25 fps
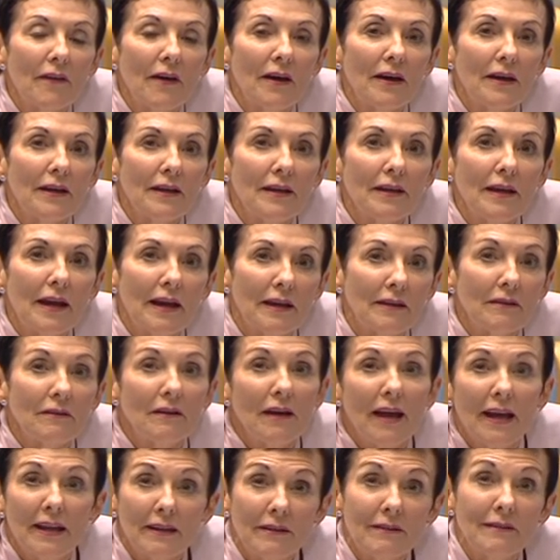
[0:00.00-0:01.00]
they
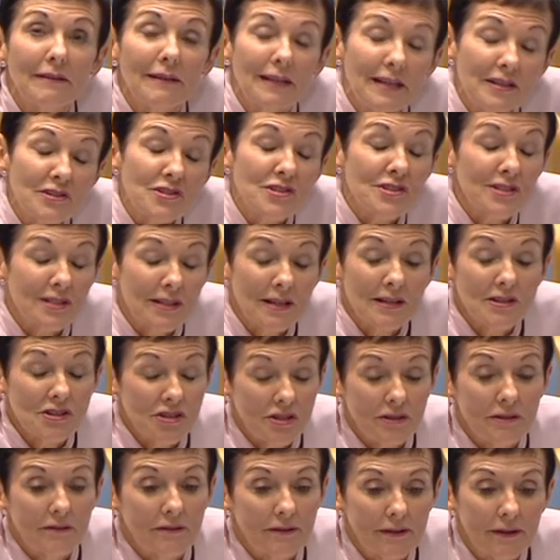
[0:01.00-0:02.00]
and
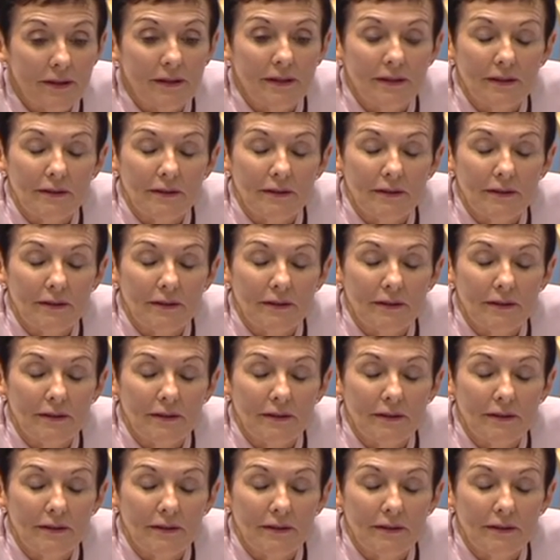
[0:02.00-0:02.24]
legislation